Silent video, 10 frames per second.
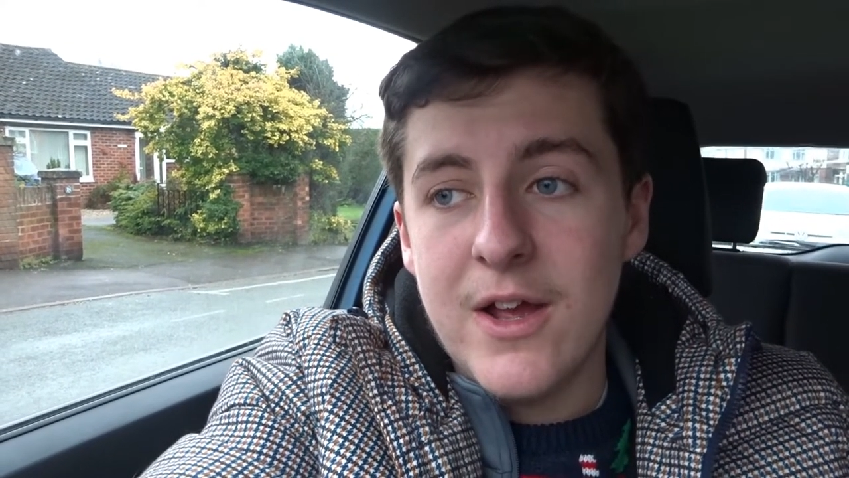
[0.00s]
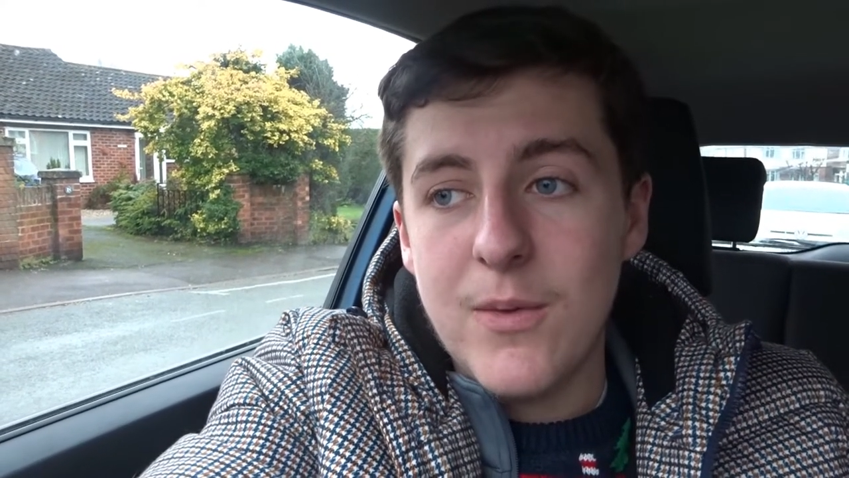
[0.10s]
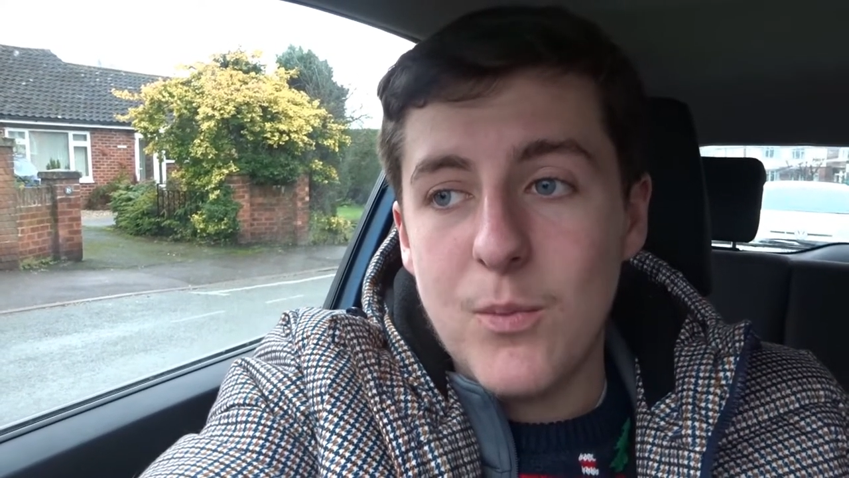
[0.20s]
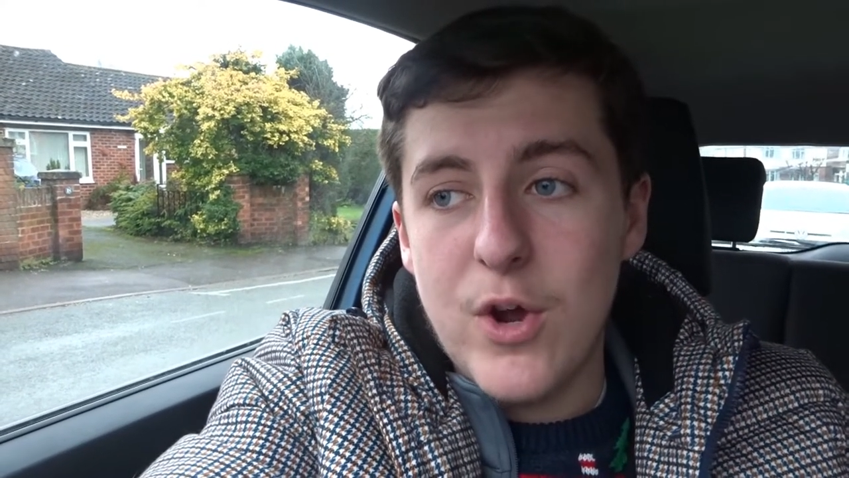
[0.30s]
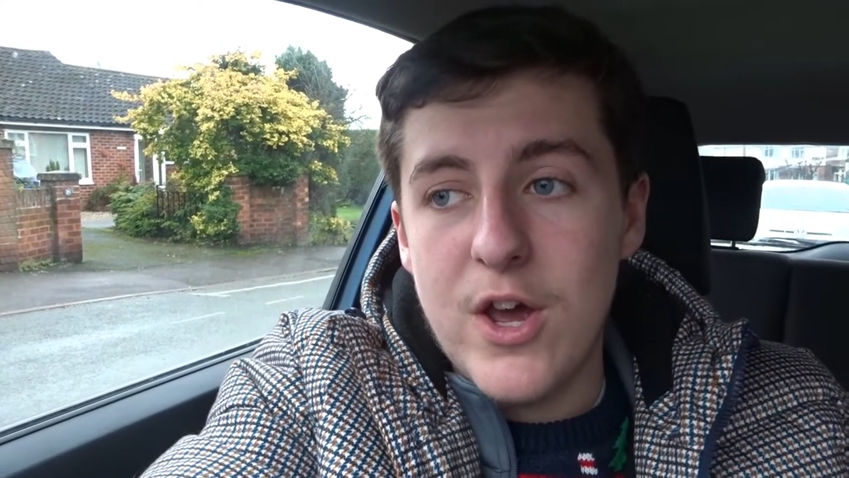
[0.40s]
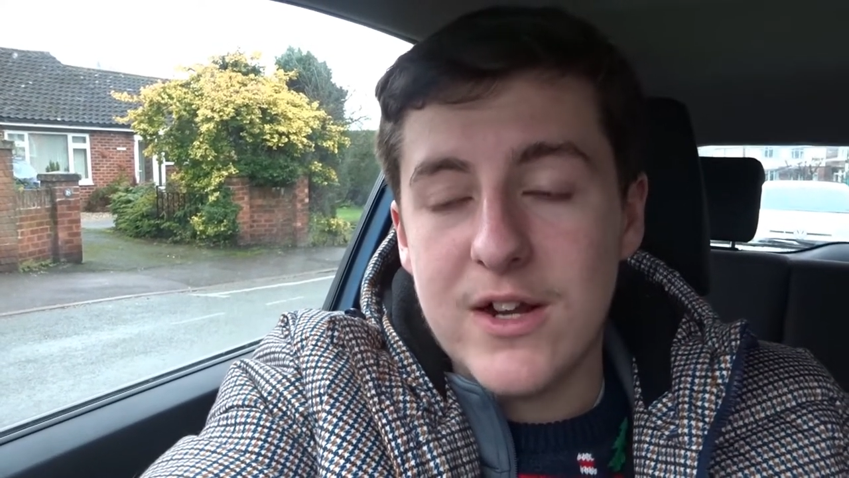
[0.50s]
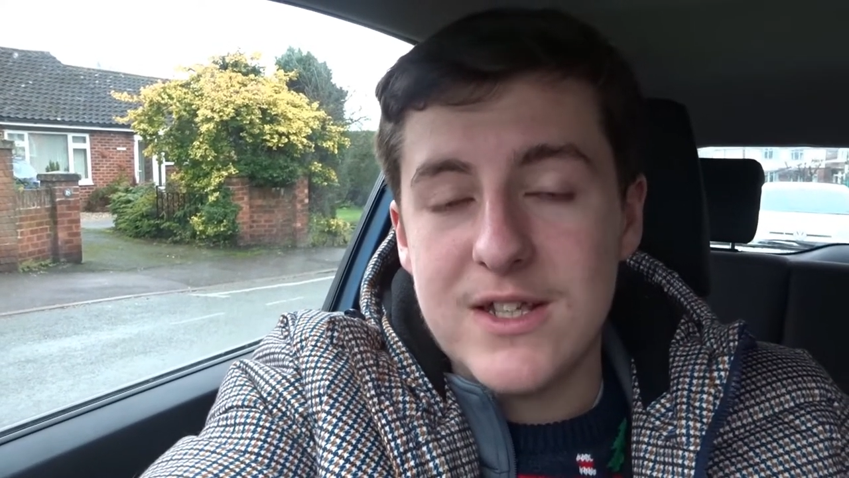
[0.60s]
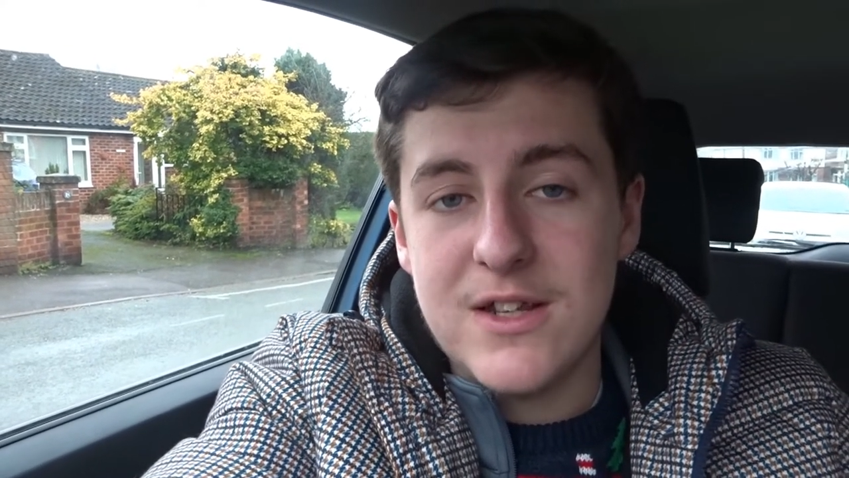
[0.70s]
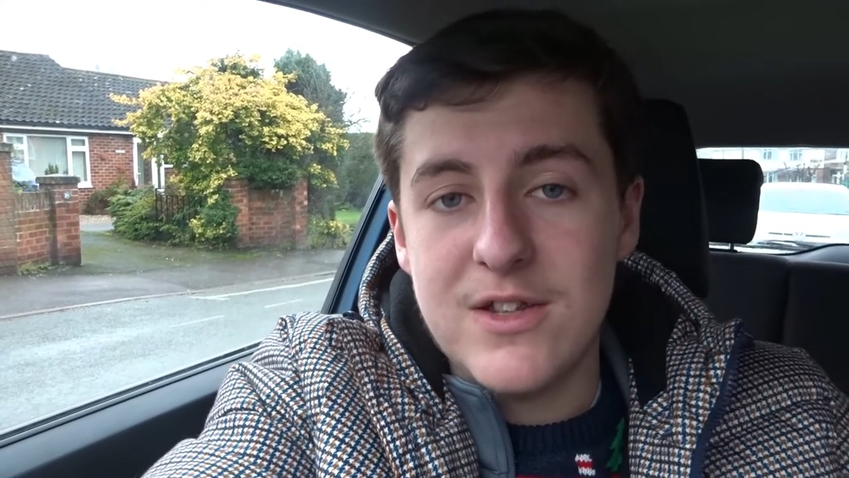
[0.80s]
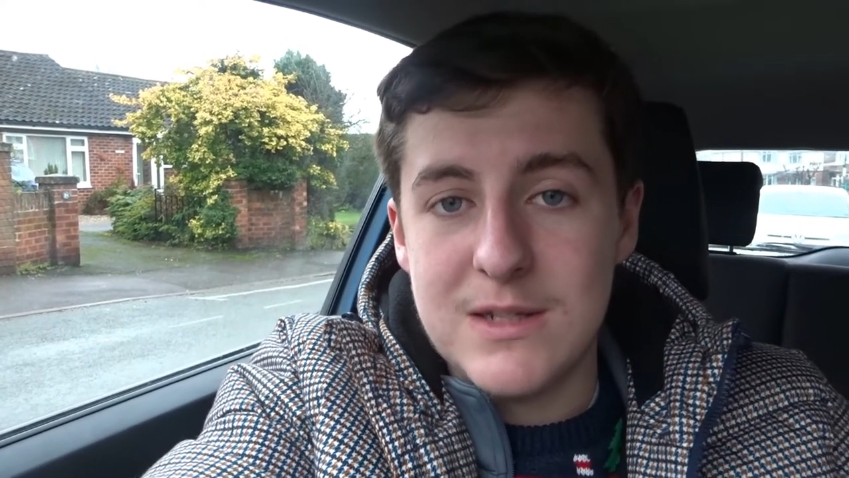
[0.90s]

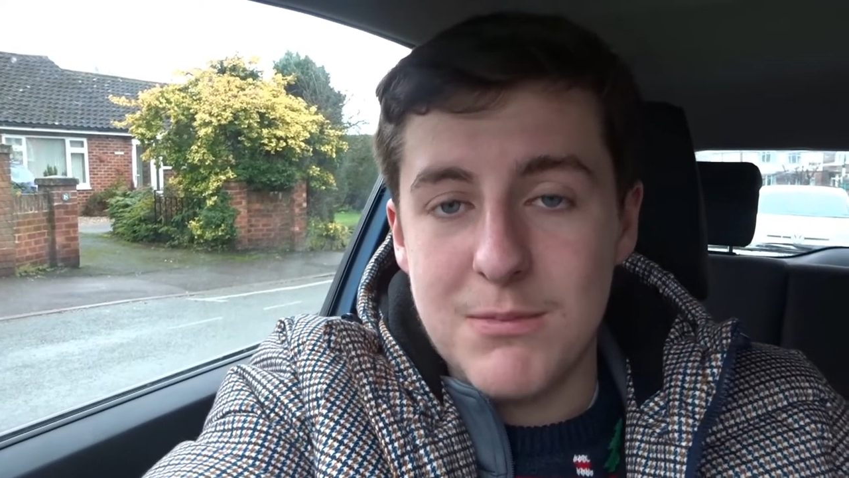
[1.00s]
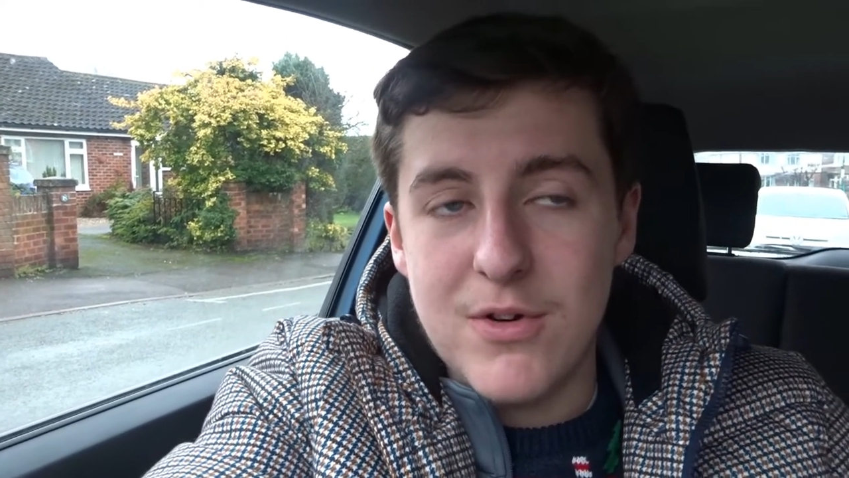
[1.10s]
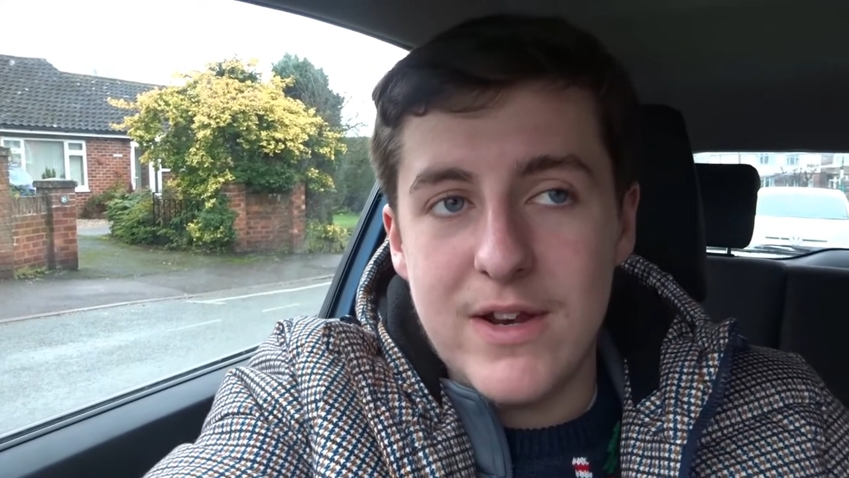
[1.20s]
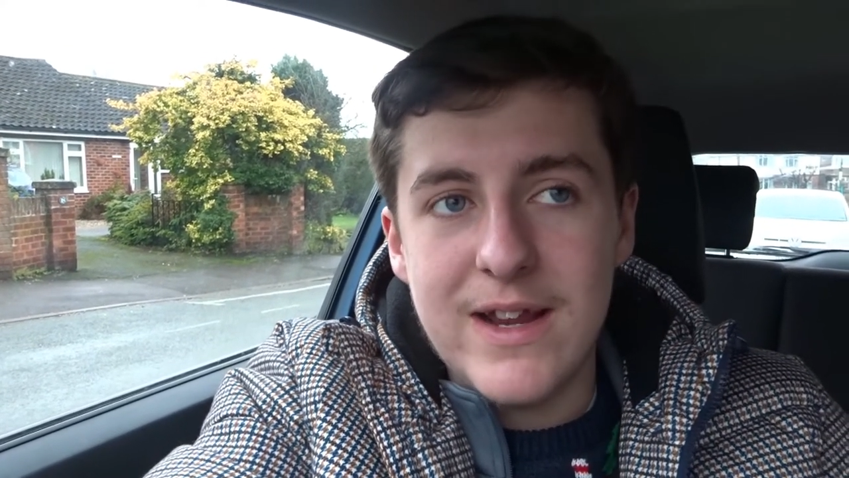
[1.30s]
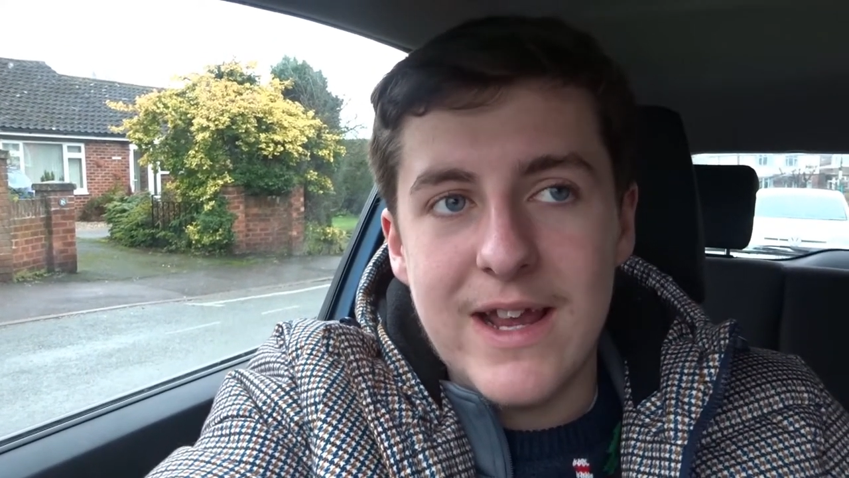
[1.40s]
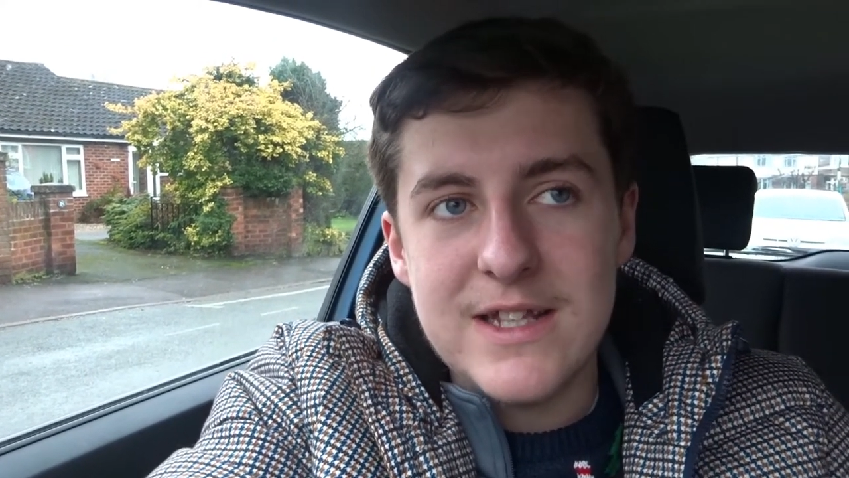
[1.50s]
worked this morning.